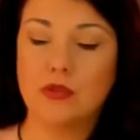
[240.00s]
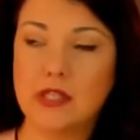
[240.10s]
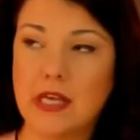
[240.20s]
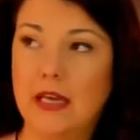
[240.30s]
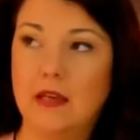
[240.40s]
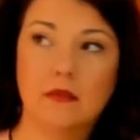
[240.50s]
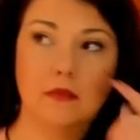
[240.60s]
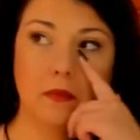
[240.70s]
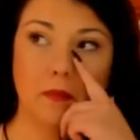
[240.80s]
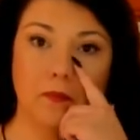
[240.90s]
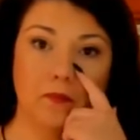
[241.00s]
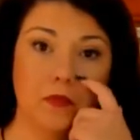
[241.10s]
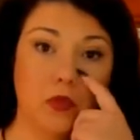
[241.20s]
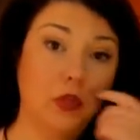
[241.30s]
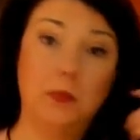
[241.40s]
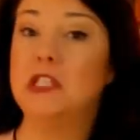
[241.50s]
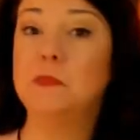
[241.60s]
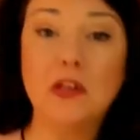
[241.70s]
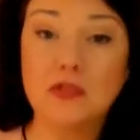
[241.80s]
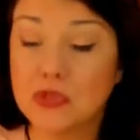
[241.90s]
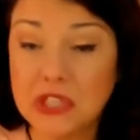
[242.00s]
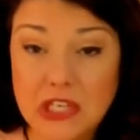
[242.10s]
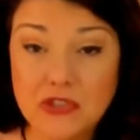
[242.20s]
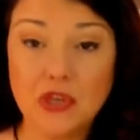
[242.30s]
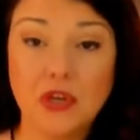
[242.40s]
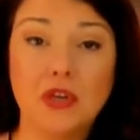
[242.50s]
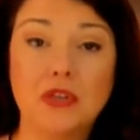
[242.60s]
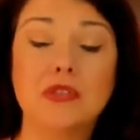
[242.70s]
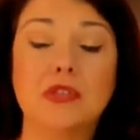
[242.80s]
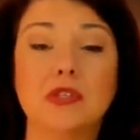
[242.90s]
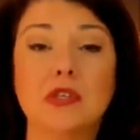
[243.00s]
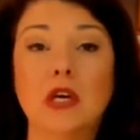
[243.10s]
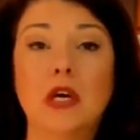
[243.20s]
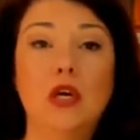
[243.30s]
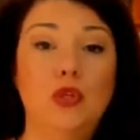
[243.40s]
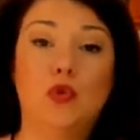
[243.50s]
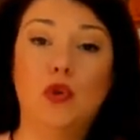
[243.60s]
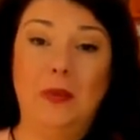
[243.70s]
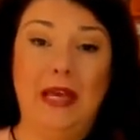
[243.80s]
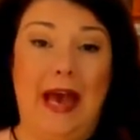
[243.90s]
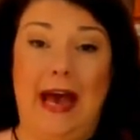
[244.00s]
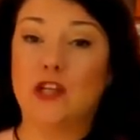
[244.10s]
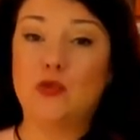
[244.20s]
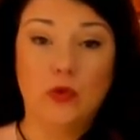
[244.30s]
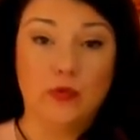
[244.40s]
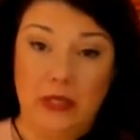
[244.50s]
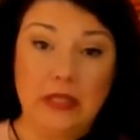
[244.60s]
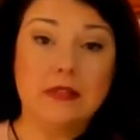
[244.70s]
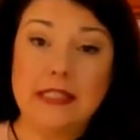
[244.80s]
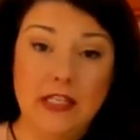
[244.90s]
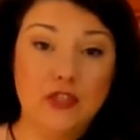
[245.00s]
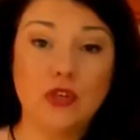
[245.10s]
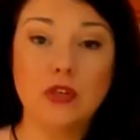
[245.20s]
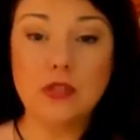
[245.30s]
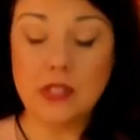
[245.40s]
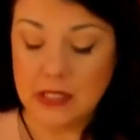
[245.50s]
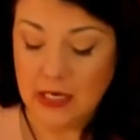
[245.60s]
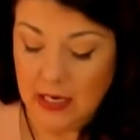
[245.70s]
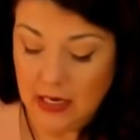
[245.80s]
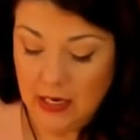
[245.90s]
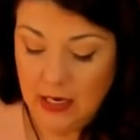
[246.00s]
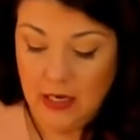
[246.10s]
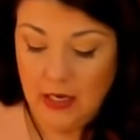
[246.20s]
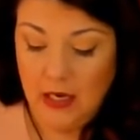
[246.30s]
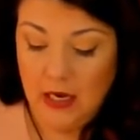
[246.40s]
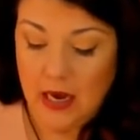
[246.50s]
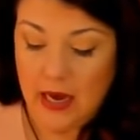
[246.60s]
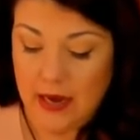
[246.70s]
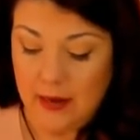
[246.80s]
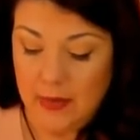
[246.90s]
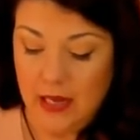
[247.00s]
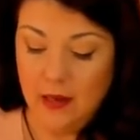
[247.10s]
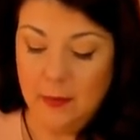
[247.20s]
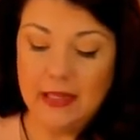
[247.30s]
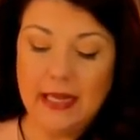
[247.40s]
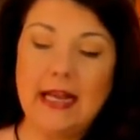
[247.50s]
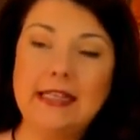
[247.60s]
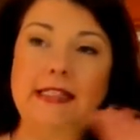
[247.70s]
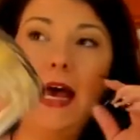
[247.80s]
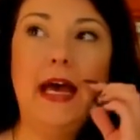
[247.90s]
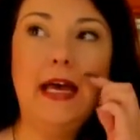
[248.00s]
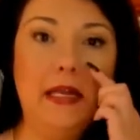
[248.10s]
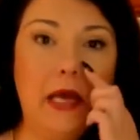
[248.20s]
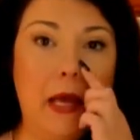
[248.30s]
like, could be spiritual teachers, you could be actual real teachers. But like I said,